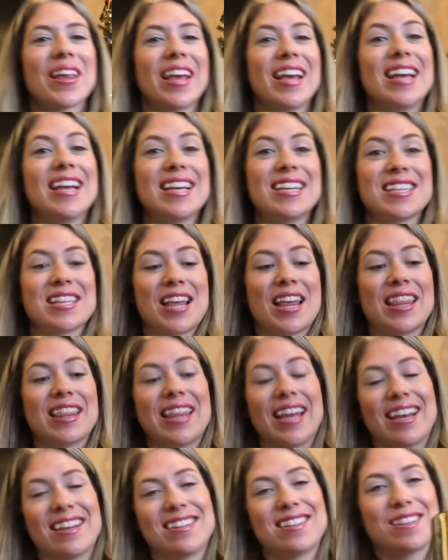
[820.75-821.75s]
is
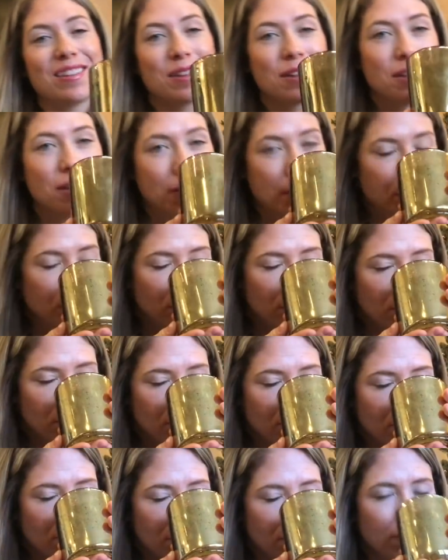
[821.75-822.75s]
this.
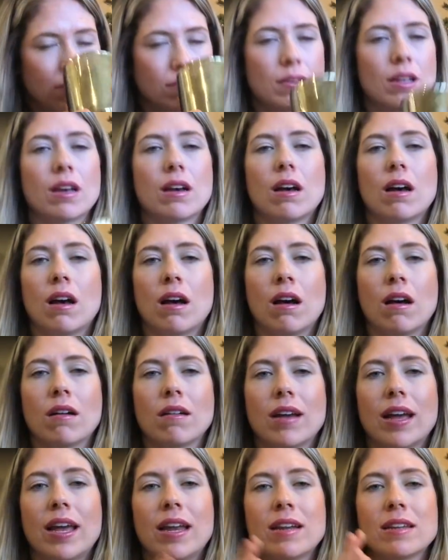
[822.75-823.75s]
Oh,
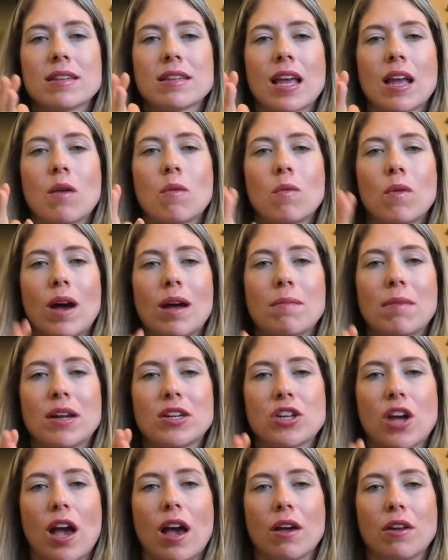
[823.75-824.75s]
it is like what my
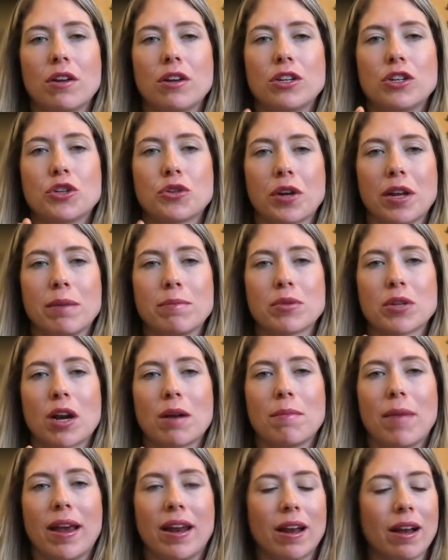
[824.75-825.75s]
childhood dreams
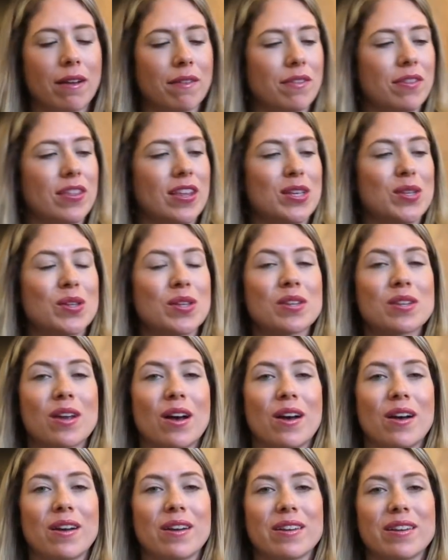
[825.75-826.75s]
are made of. This is
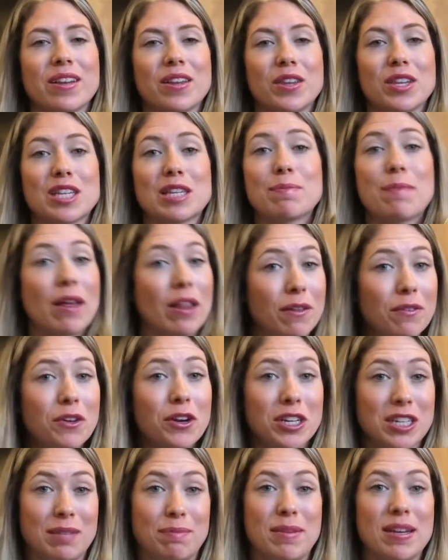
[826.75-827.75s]
called The Smell of
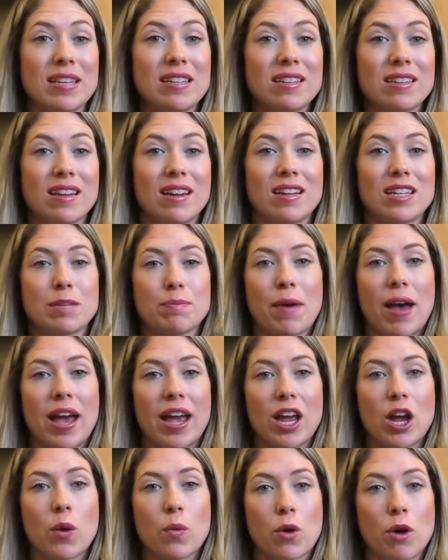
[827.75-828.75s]
Christmas, and it's
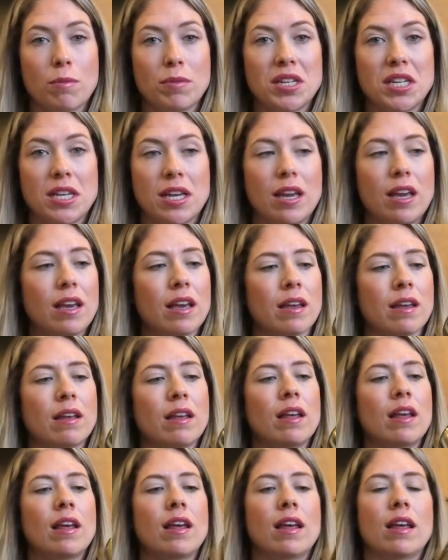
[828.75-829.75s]
by Aromatique.
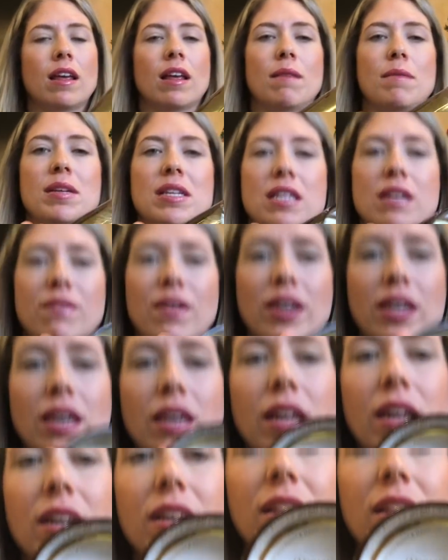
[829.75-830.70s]
Let me see if I can get